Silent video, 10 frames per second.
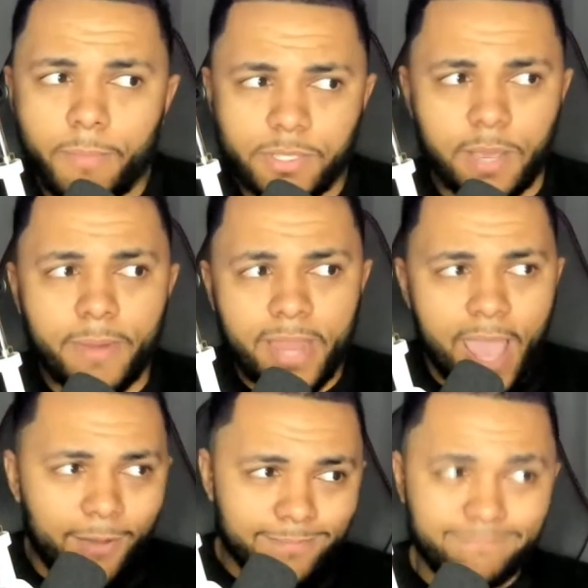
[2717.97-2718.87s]
McTominay
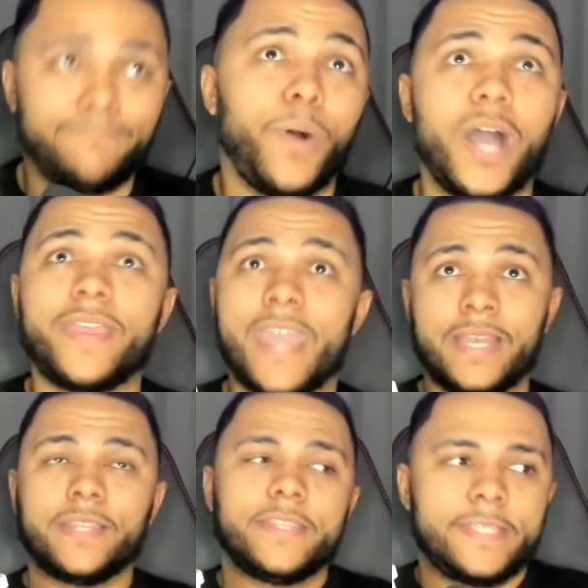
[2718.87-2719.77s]
out by the
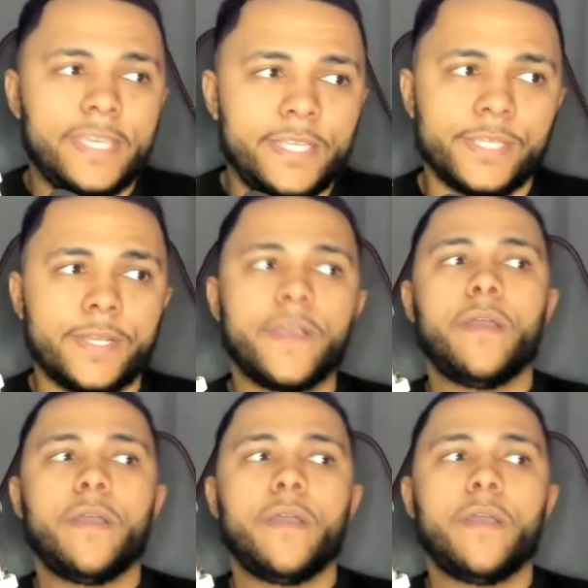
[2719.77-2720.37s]
end of the season.